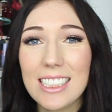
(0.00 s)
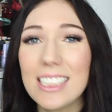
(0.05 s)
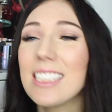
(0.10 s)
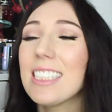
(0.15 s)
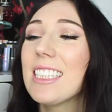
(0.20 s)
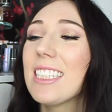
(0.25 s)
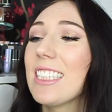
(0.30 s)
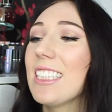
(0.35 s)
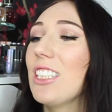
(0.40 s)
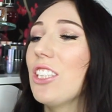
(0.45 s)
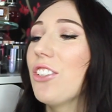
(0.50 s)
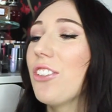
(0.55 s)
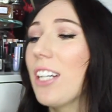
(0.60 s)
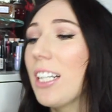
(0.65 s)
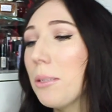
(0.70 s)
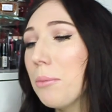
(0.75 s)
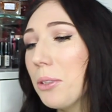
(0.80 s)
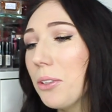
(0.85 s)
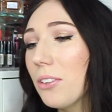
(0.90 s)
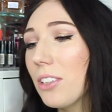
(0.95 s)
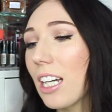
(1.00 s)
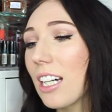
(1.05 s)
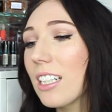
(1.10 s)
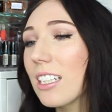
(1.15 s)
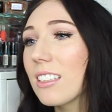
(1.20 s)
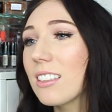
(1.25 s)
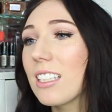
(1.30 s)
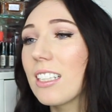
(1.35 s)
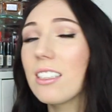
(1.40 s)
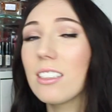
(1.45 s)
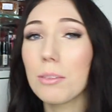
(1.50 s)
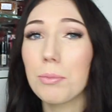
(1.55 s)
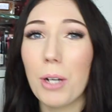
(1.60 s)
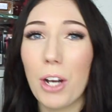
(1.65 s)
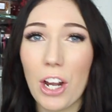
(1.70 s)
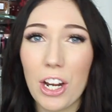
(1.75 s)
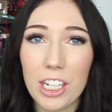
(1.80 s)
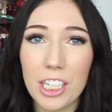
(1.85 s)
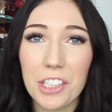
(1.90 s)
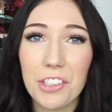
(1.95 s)
This is incredible. Like I said, it's my
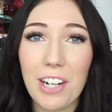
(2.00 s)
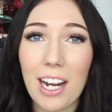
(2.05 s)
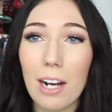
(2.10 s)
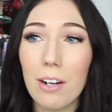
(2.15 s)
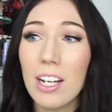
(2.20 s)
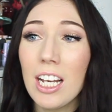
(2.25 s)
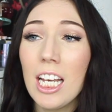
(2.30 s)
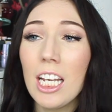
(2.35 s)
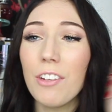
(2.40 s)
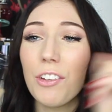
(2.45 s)
Holy Grail.